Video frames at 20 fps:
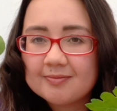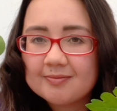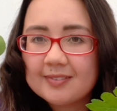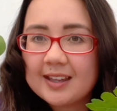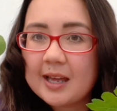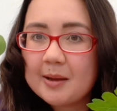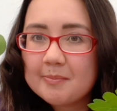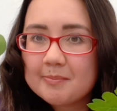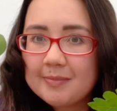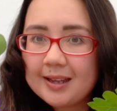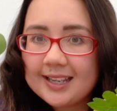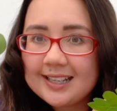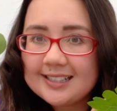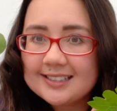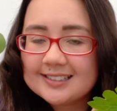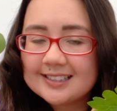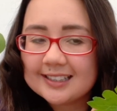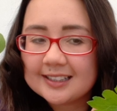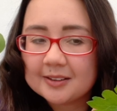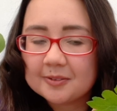
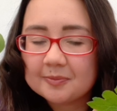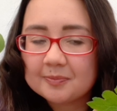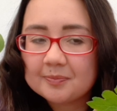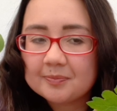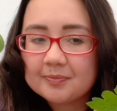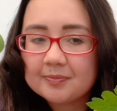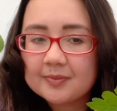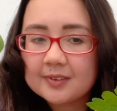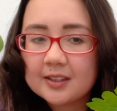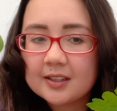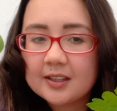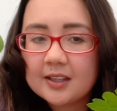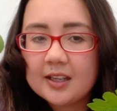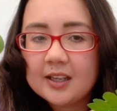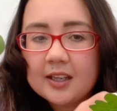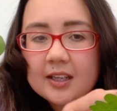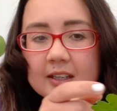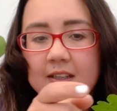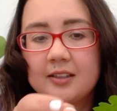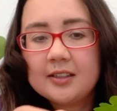Amazing.
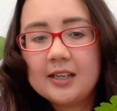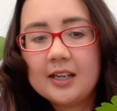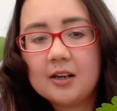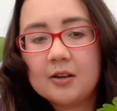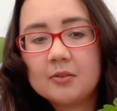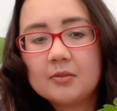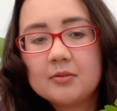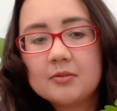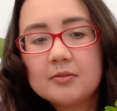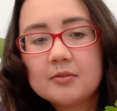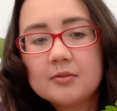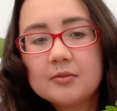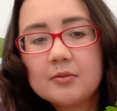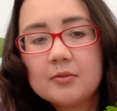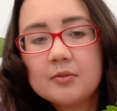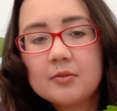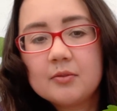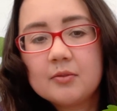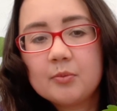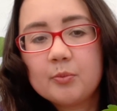Now,
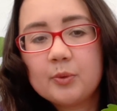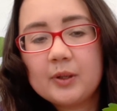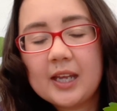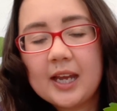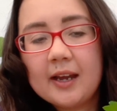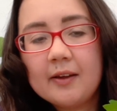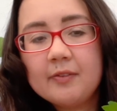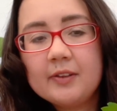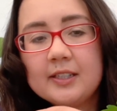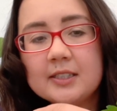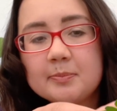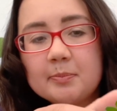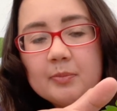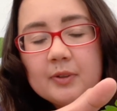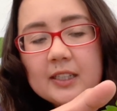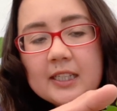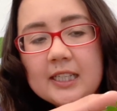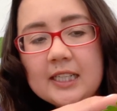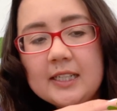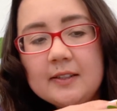we have these
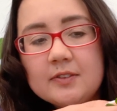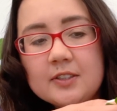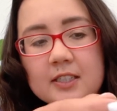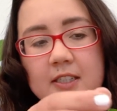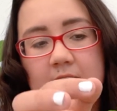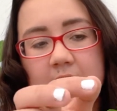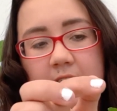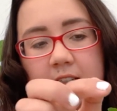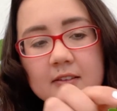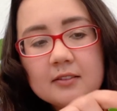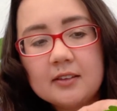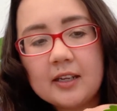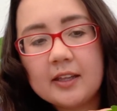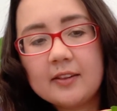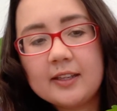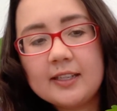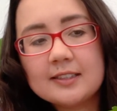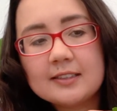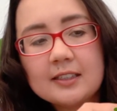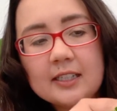leaves here, and
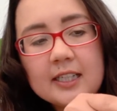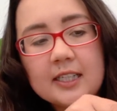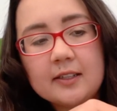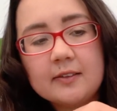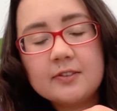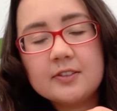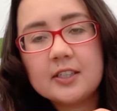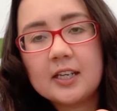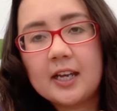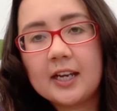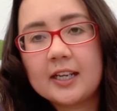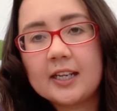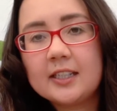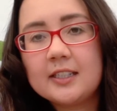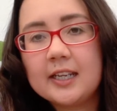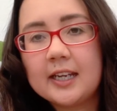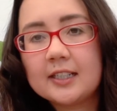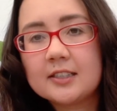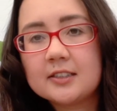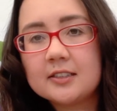these leaves are
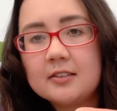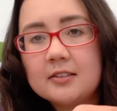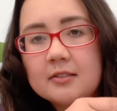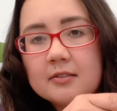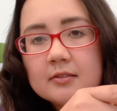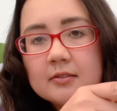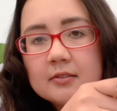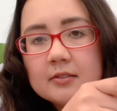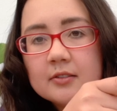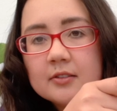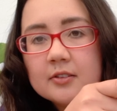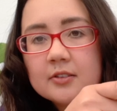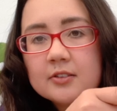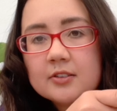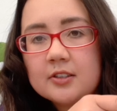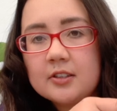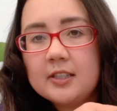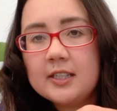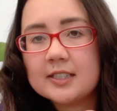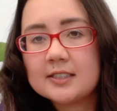connected
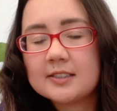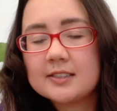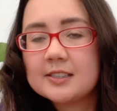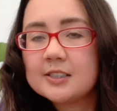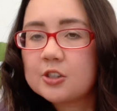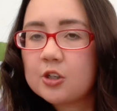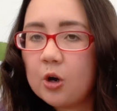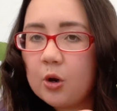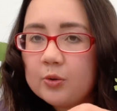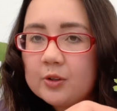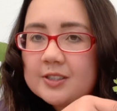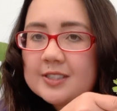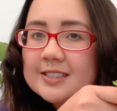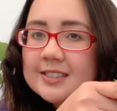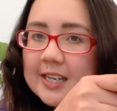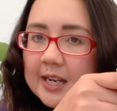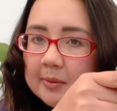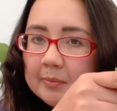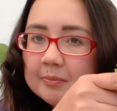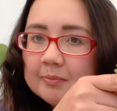to this. This is called the
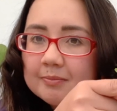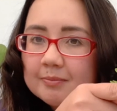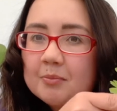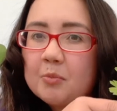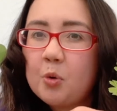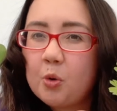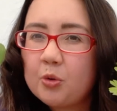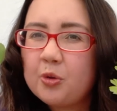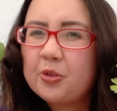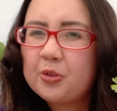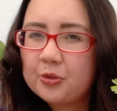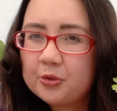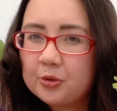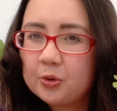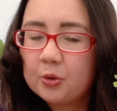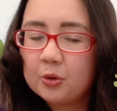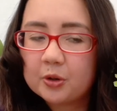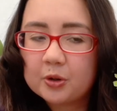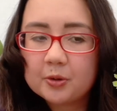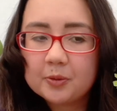stem or the
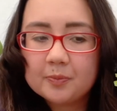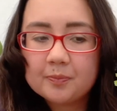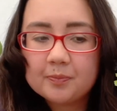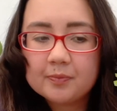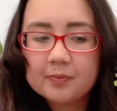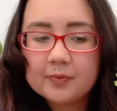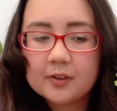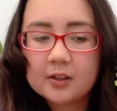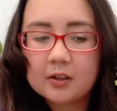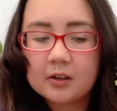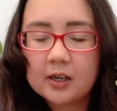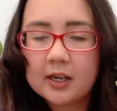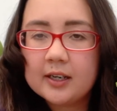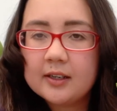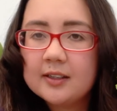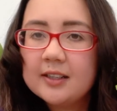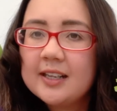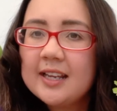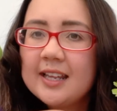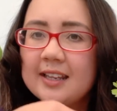stalk, all right?
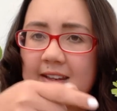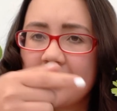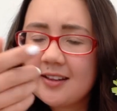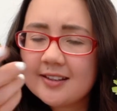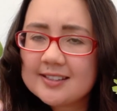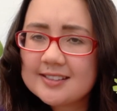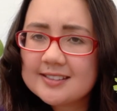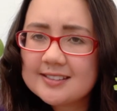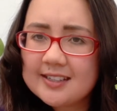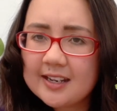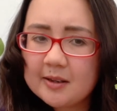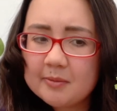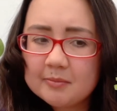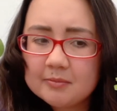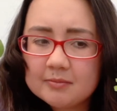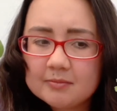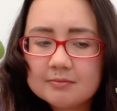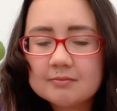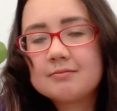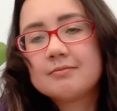Now, the
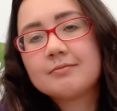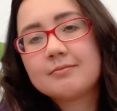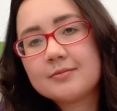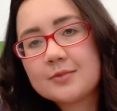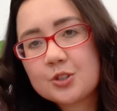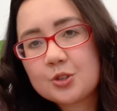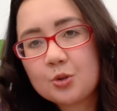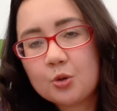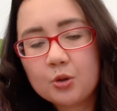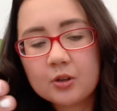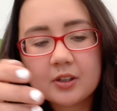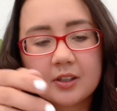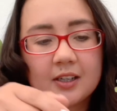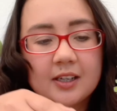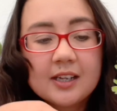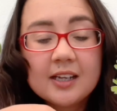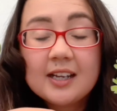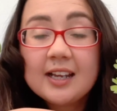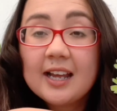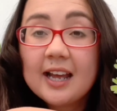stalk
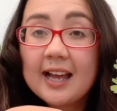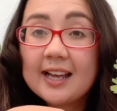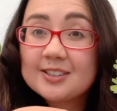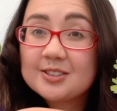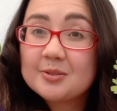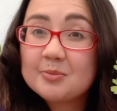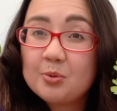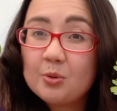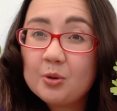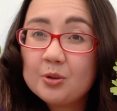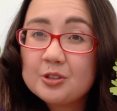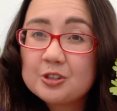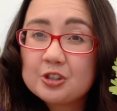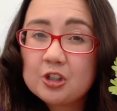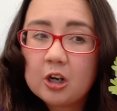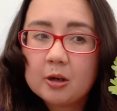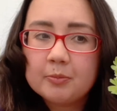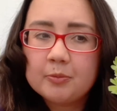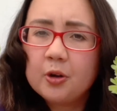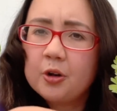has an important
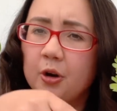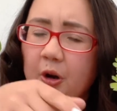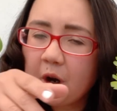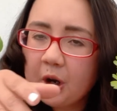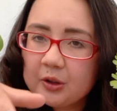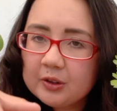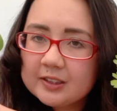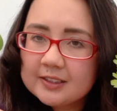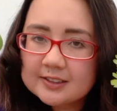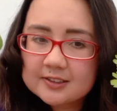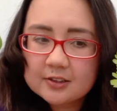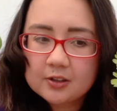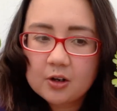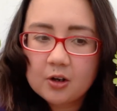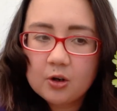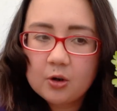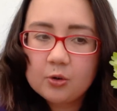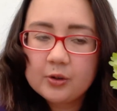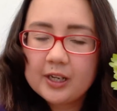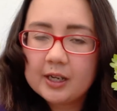job. Not only does it
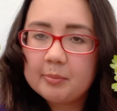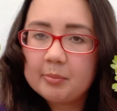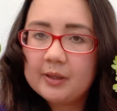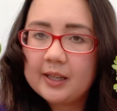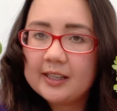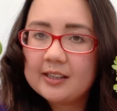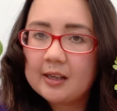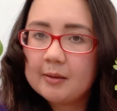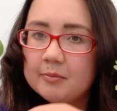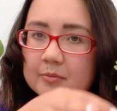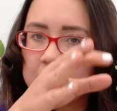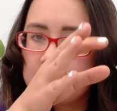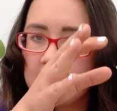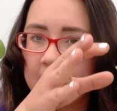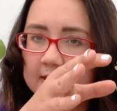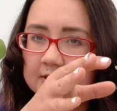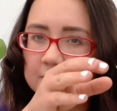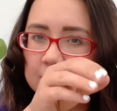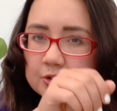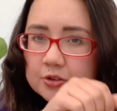hold our plant up
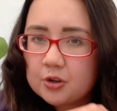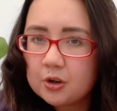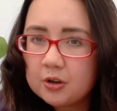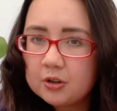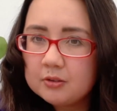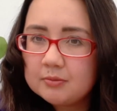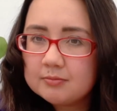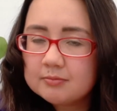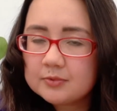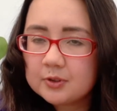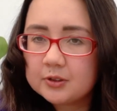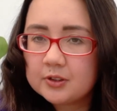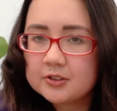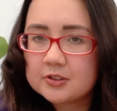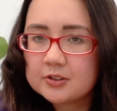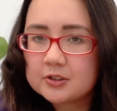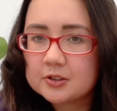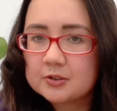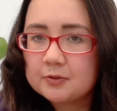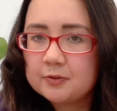nice and tall, so it doesn't
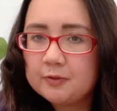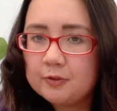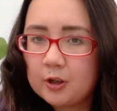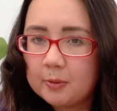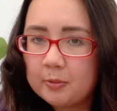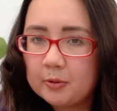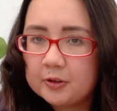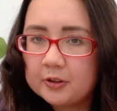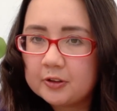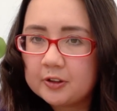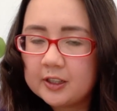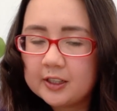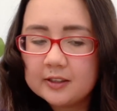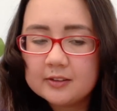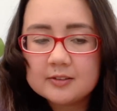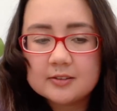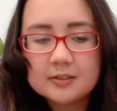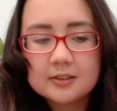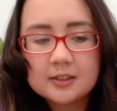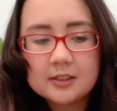just flop on the
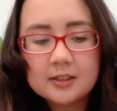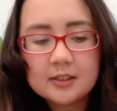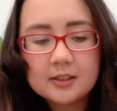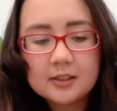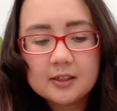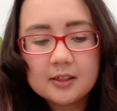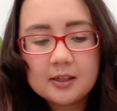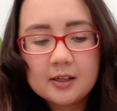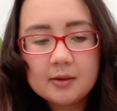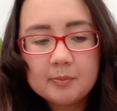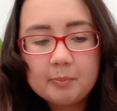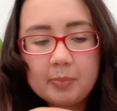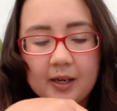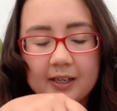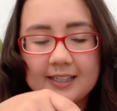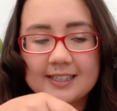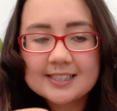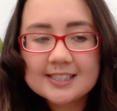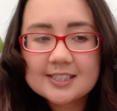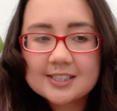ground, but
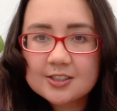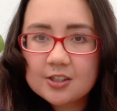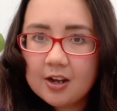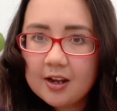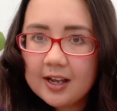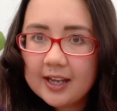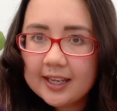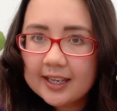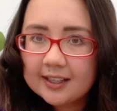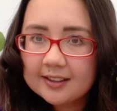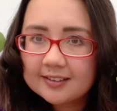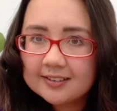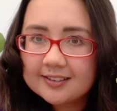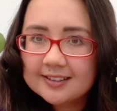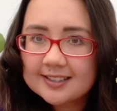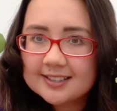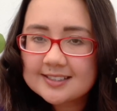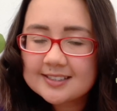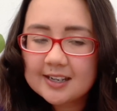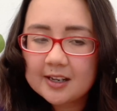inside the
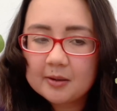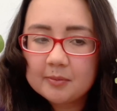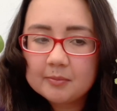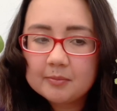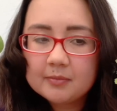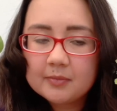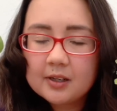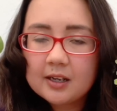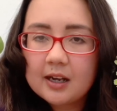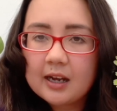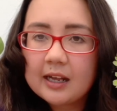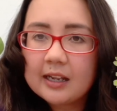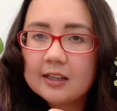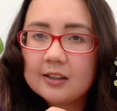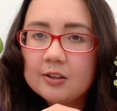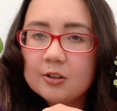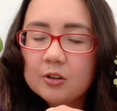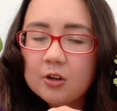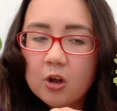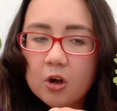stem are
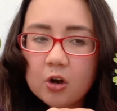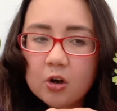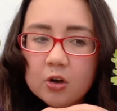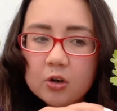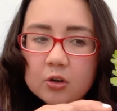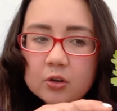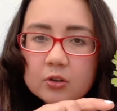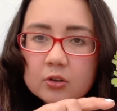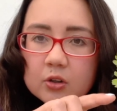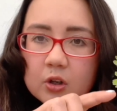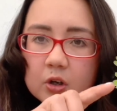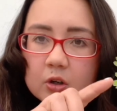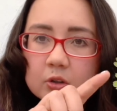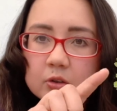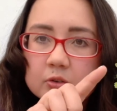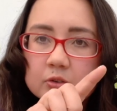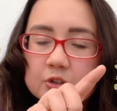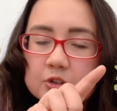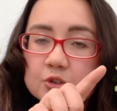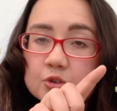
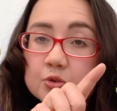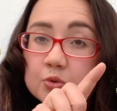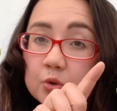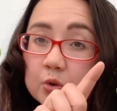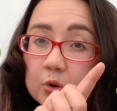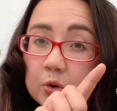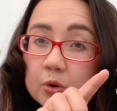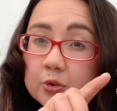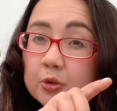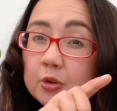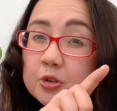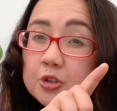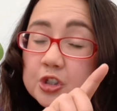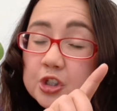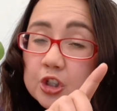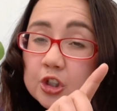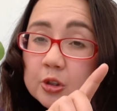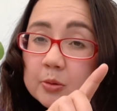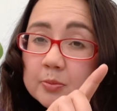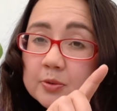long straws or
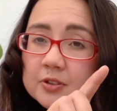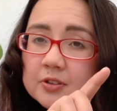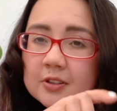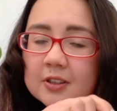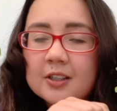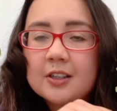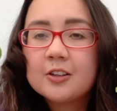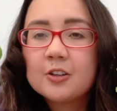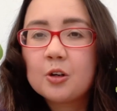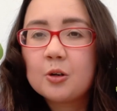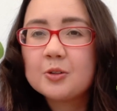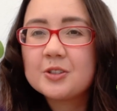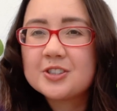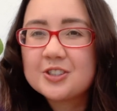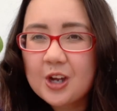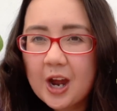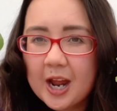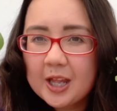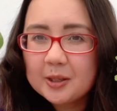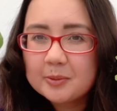tubes called
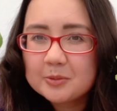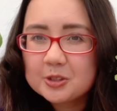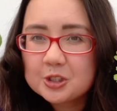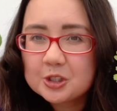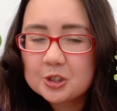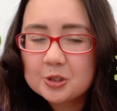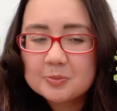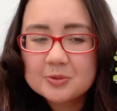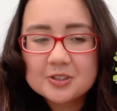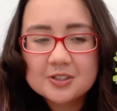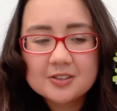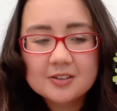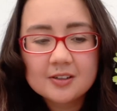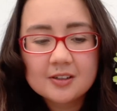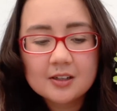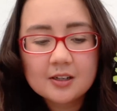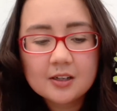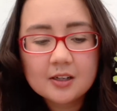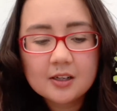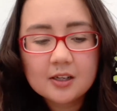xylem tubes,
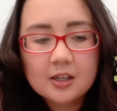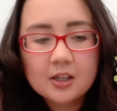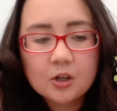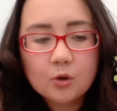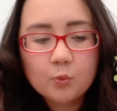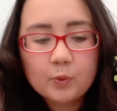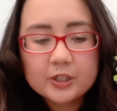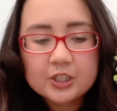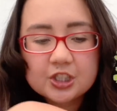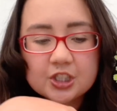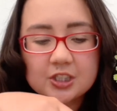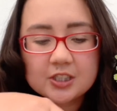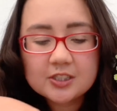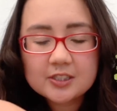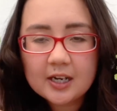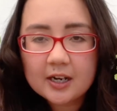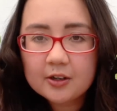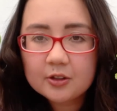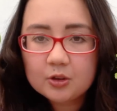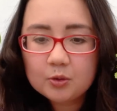which
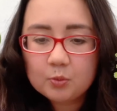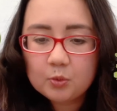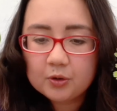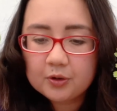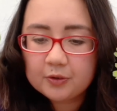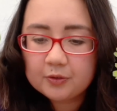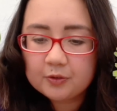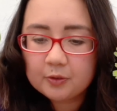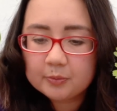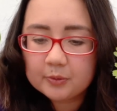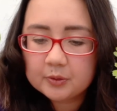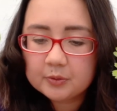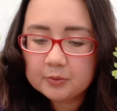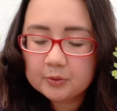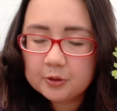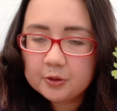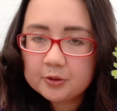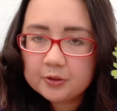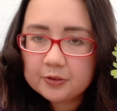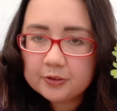suck the water from the
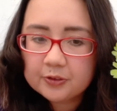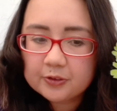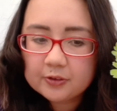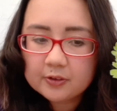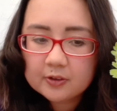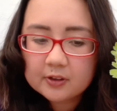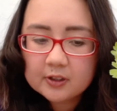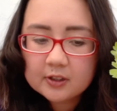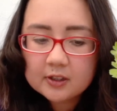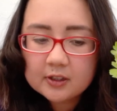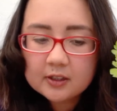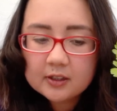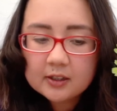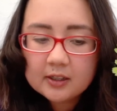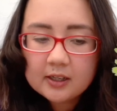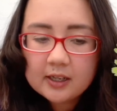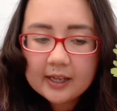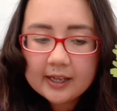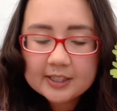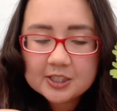roots
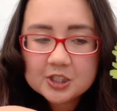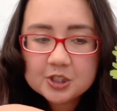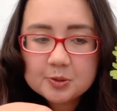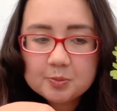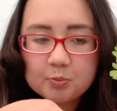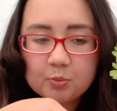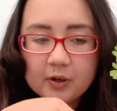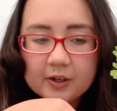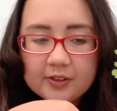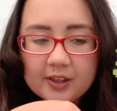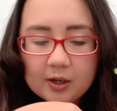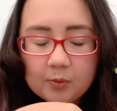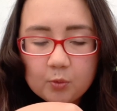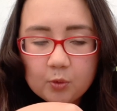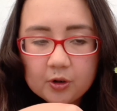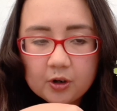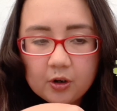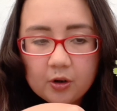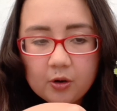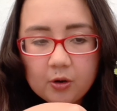and spread that
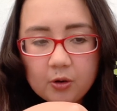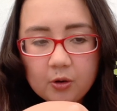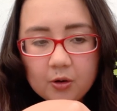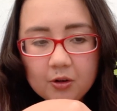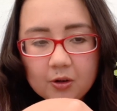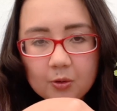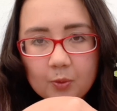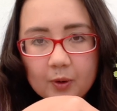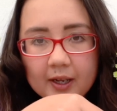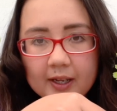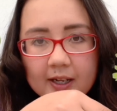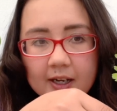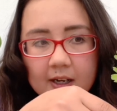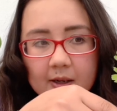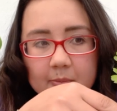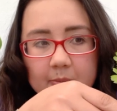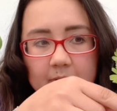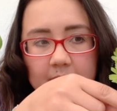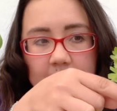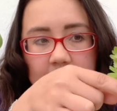water all the way
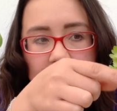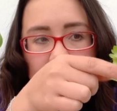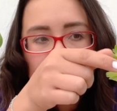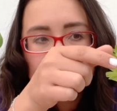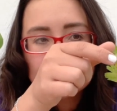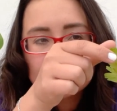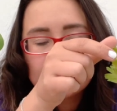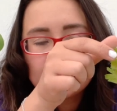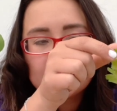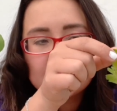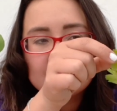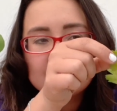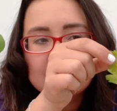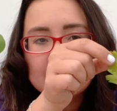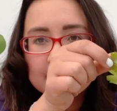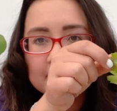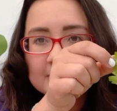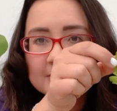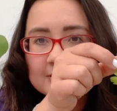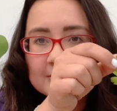up to the
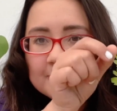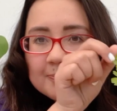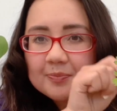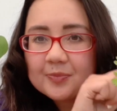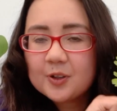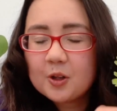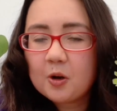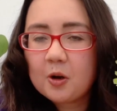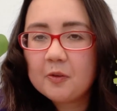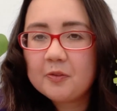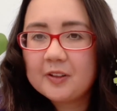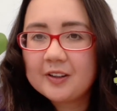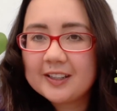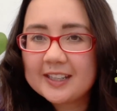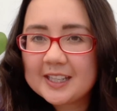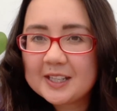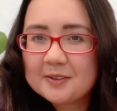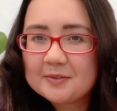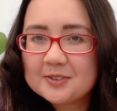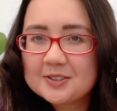tips of the
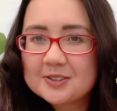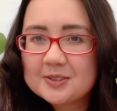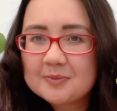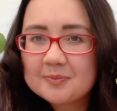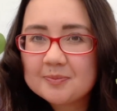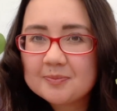leaves.